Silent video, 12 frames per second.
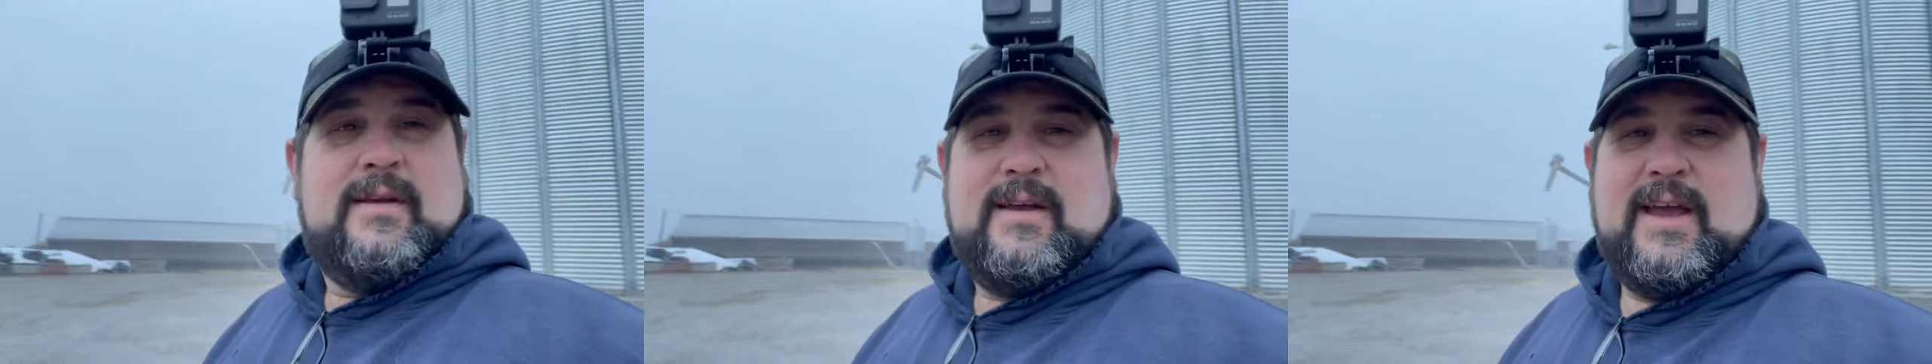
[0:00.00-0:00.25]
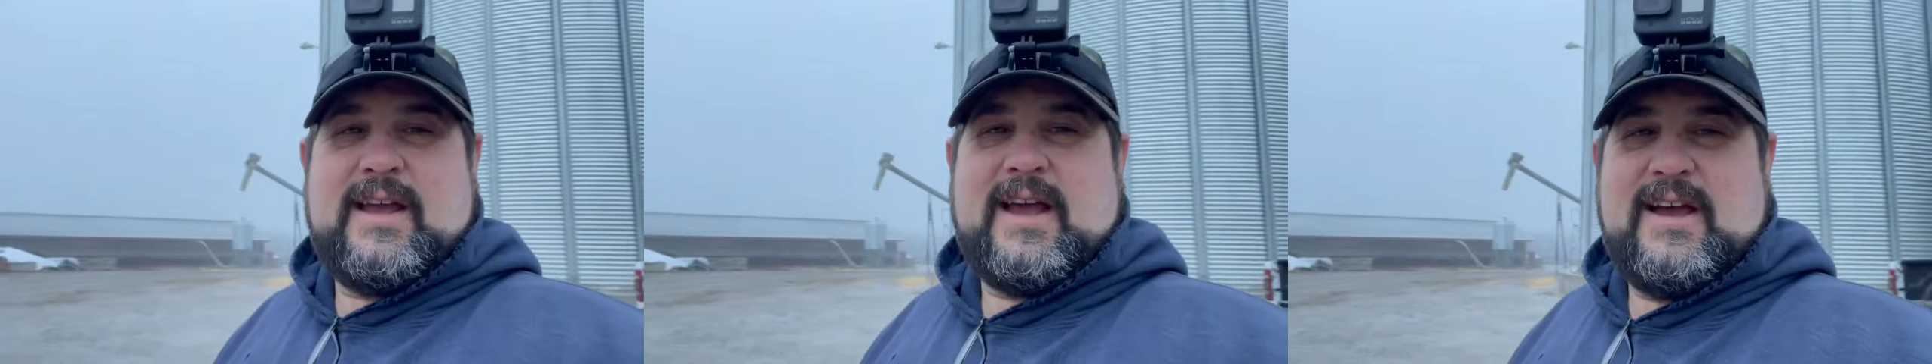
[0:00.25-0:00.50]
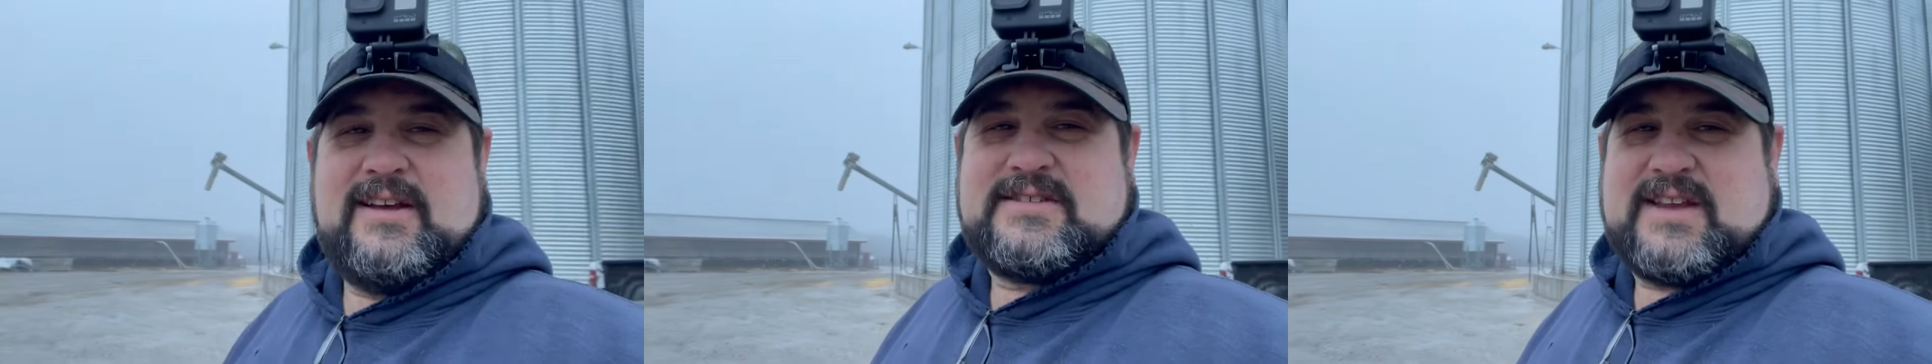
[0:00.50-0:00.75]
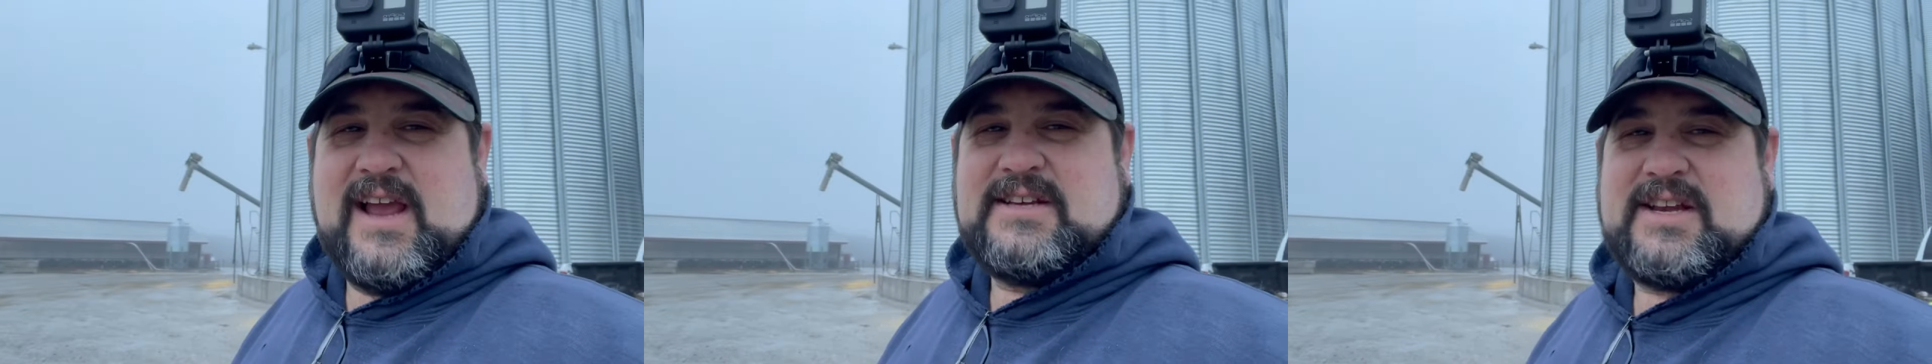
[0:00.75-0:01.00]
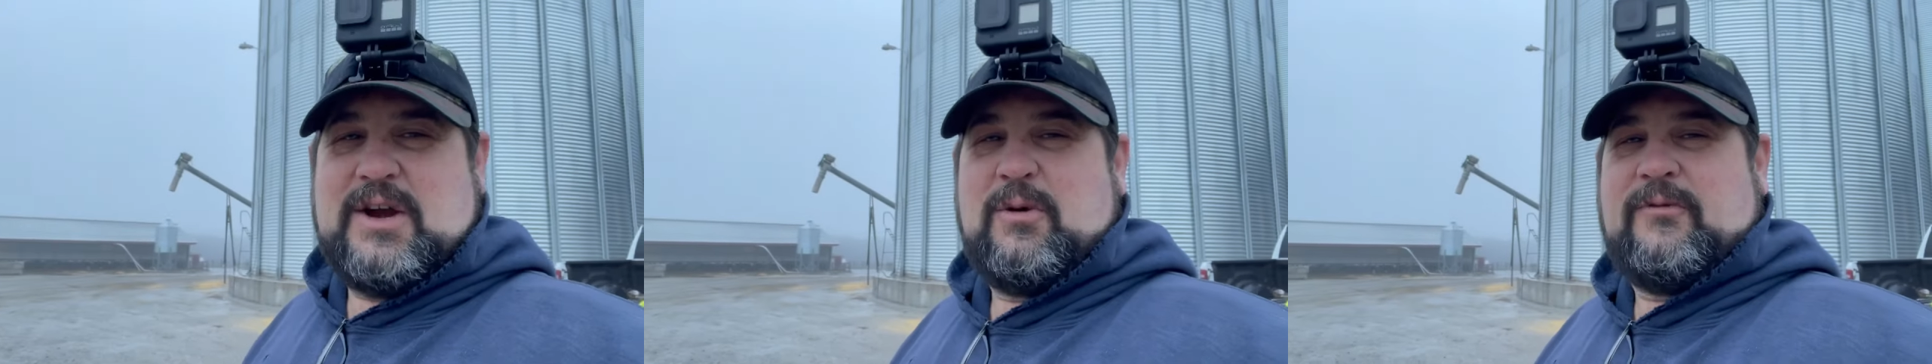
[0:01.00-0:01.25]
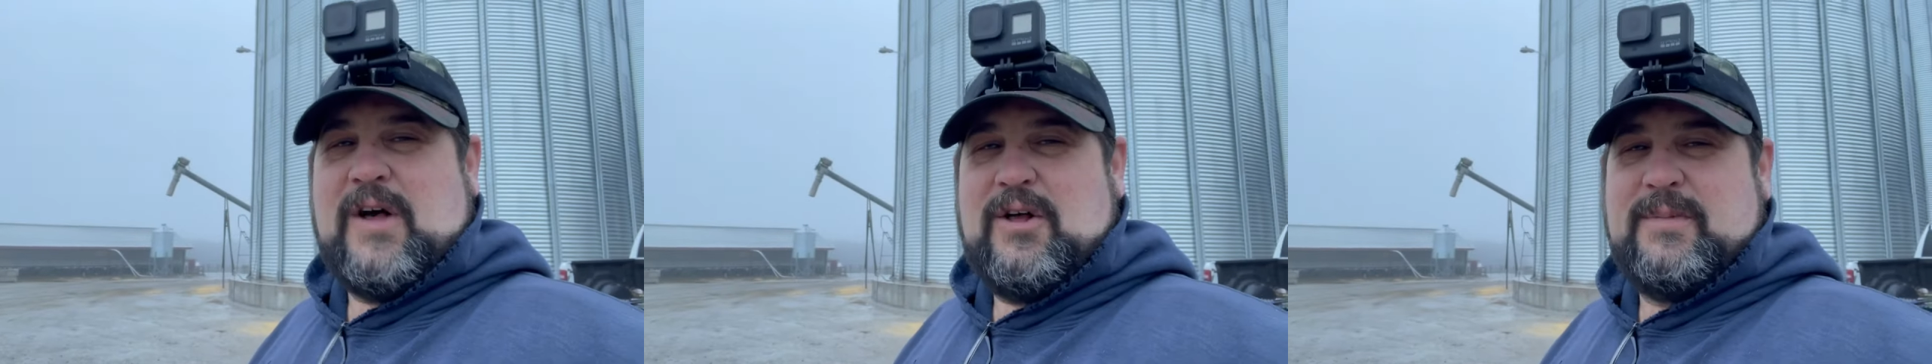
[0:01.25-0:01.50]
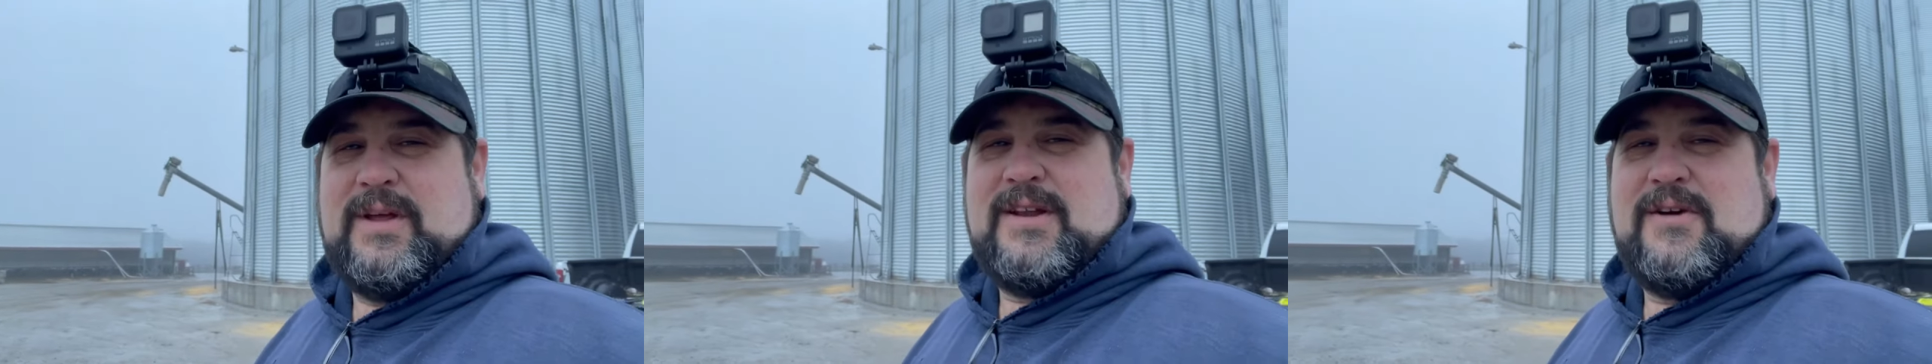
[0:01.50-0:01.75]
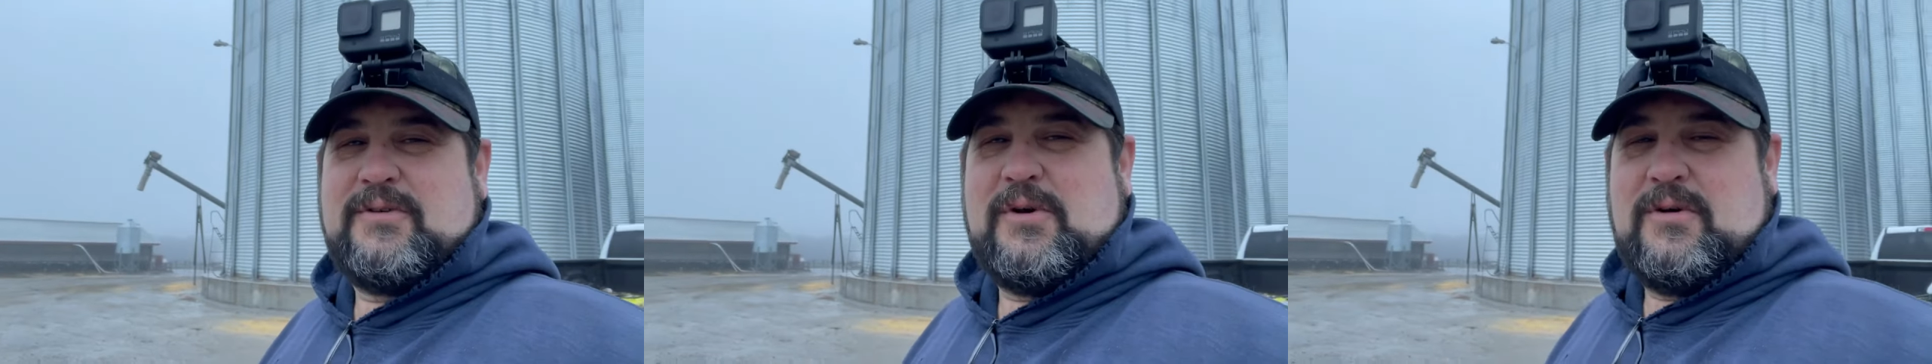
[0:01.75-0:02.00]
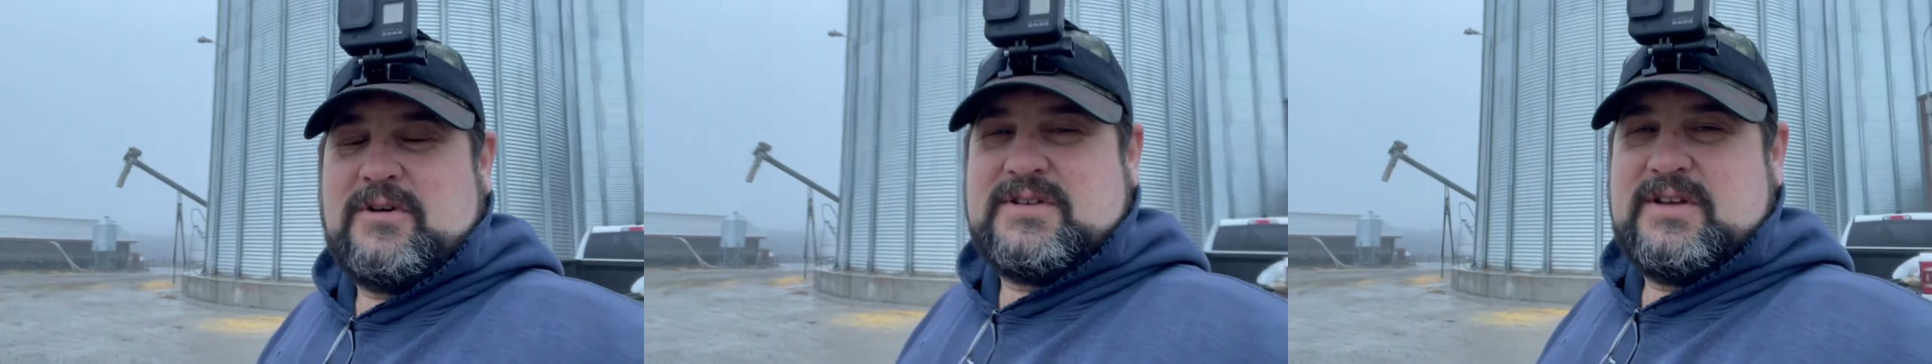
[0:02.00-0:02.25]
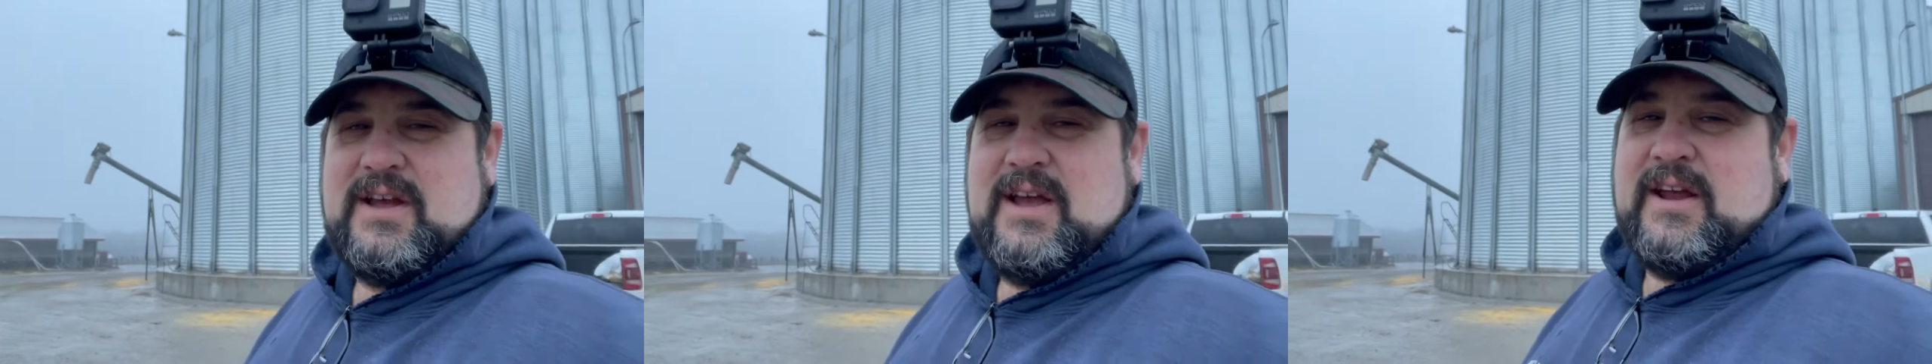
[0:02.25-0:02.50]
Hey guys, Casey here with Follow Minton Outdoors,